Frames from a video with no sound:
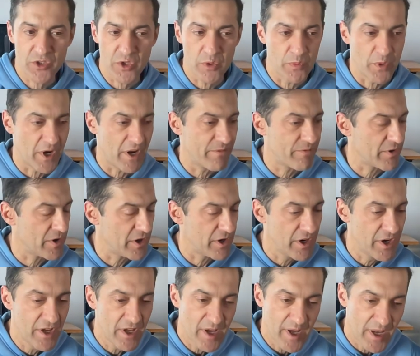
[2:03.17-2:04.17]
So
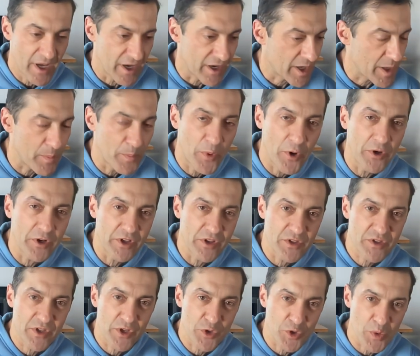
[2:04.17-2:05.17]
whatever uh,
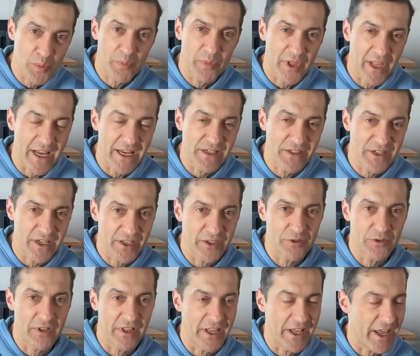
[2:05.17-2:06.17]
components that you place
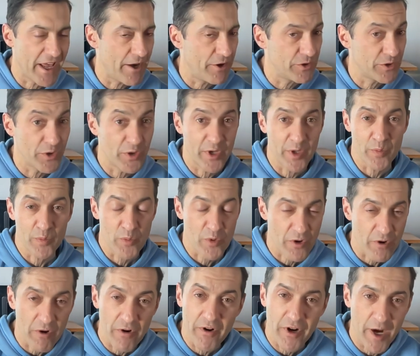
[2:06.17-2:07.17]
into layout. You can
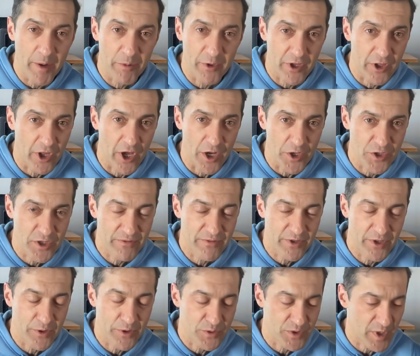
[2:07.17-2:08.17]
program the logic
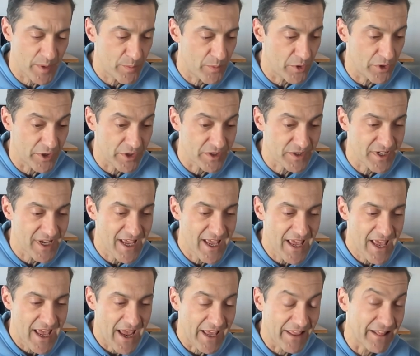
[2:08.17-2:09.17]
for those components,
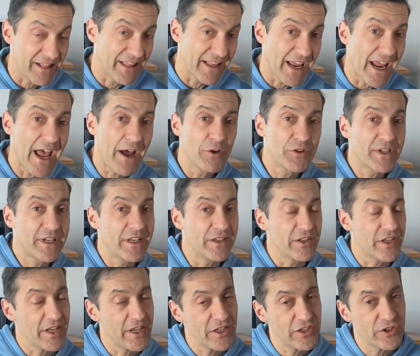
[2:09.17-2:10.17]
and the layout
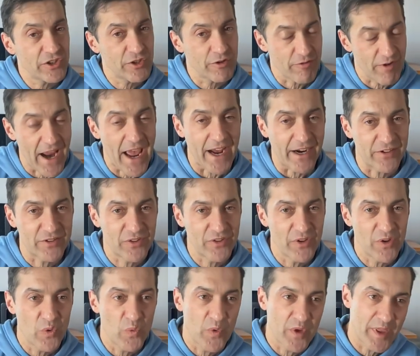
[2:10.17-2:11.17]
can interact
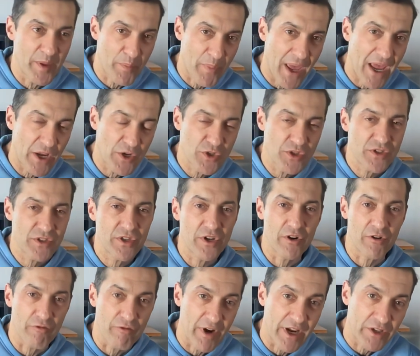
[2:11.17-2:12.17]
with the pages
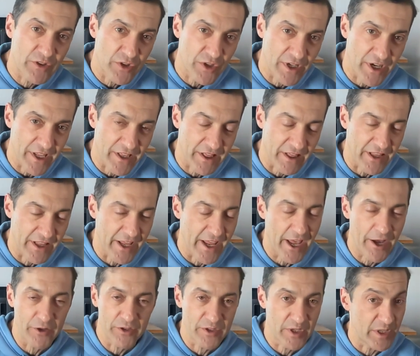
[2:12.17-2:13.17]
that are rendered in the
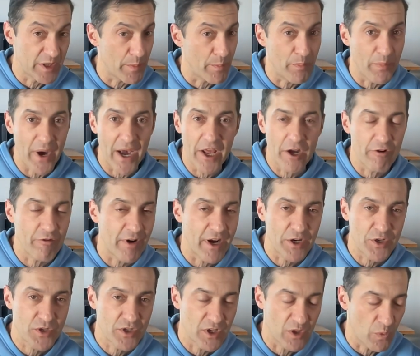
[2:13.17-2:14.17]
layout in a
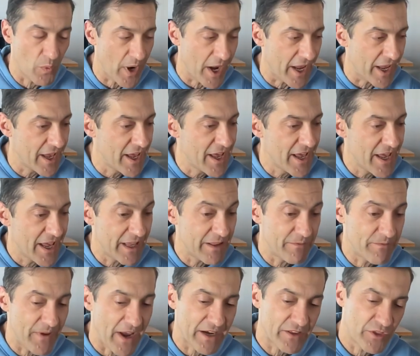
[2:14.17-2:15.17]
bidirectional way.
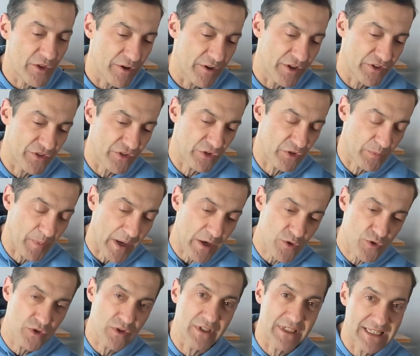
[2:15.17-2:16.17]
In fact, there is a
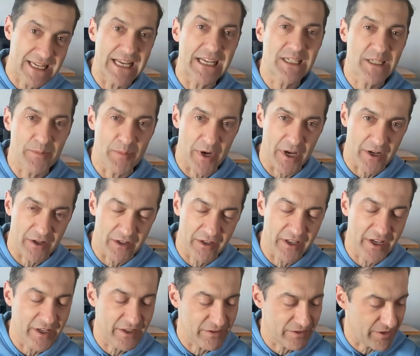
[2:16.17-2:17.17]
special data
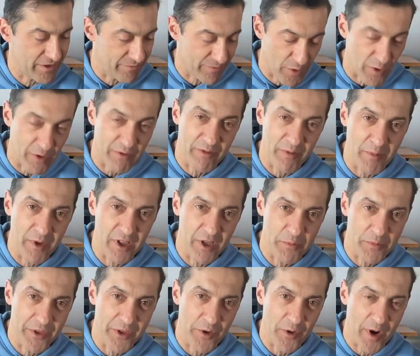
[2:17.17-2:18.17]
model, and if you're familiar
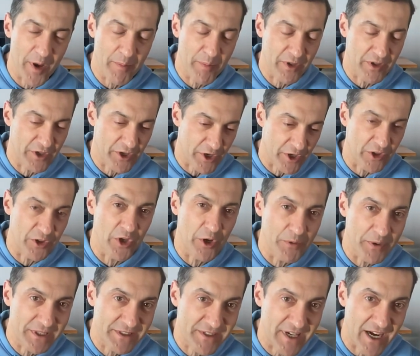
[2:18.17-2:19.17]
with UI Builder, you'll
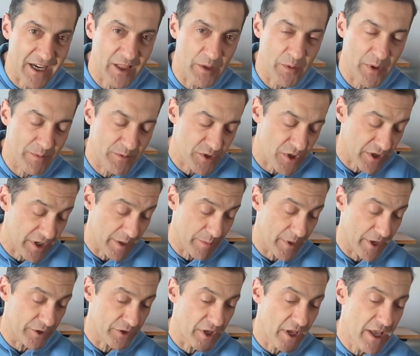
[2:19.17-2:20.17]
know exactly what I'm talking
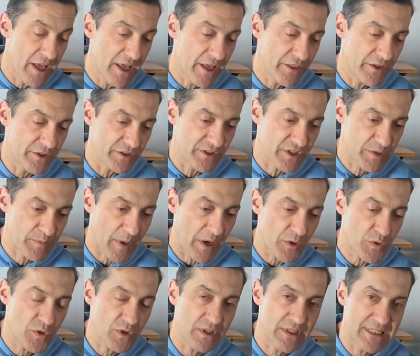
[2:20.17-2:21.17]
about. There is a
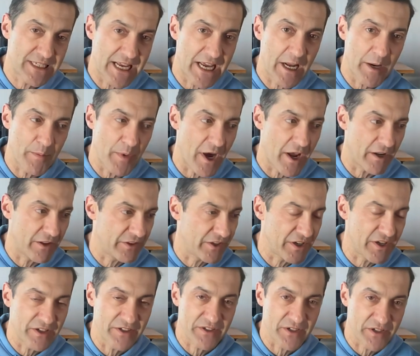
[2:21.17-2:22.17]
special data model
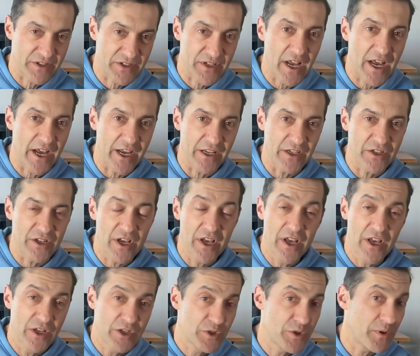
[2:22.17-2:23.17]
that is assigned
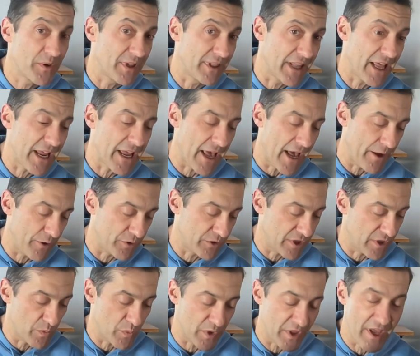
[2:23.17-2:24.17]
to a
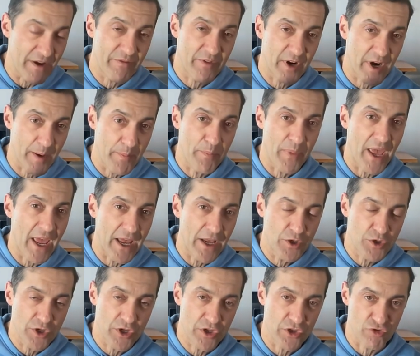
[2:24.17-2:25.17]
layout. And whenever a
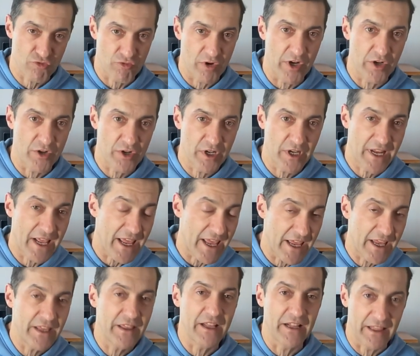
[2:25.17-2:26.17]
page is rendered
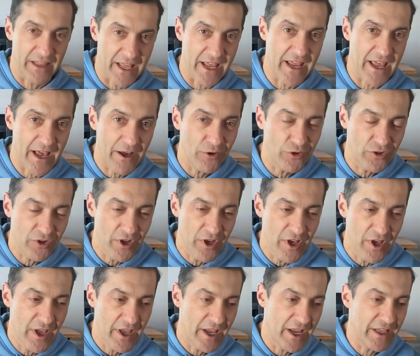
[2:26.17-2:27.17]
in a layout,
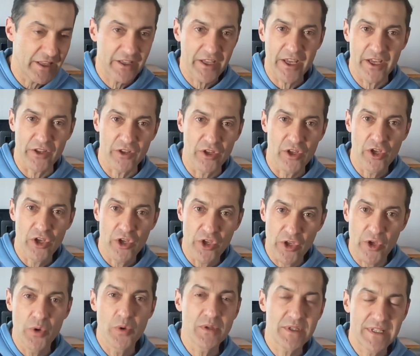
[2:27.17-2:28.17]
it can
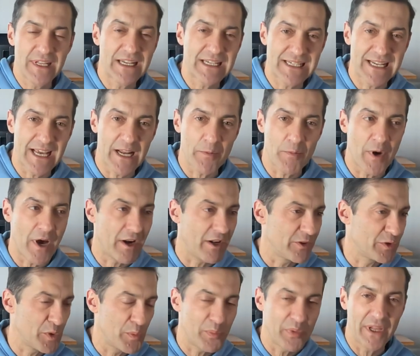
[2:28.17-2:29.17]
use that data
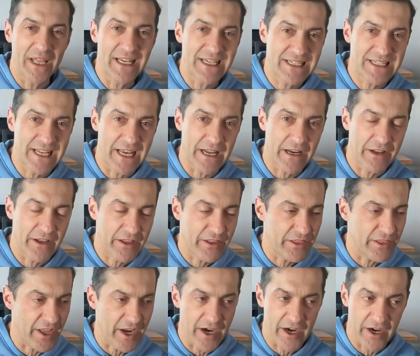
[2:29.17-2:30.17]
model to place data
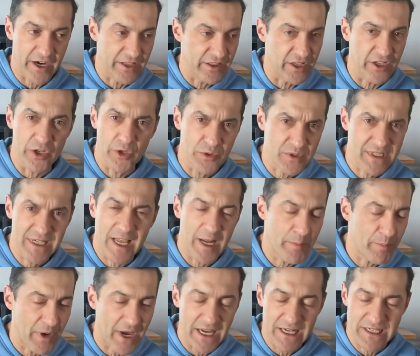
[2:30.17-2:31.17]
in there and then use
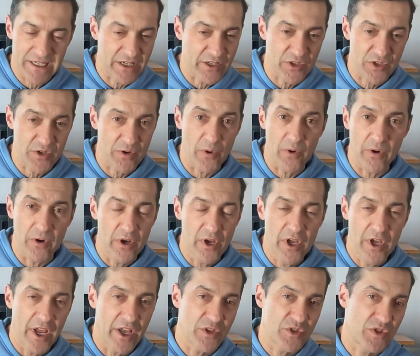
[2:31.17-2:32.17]
data binding and so
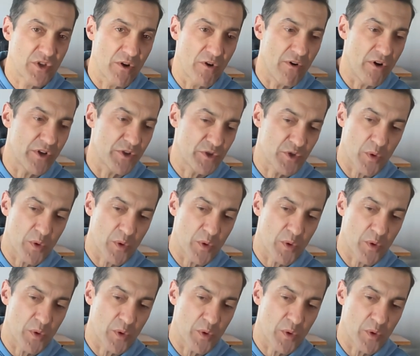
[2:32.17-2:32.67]
and so on.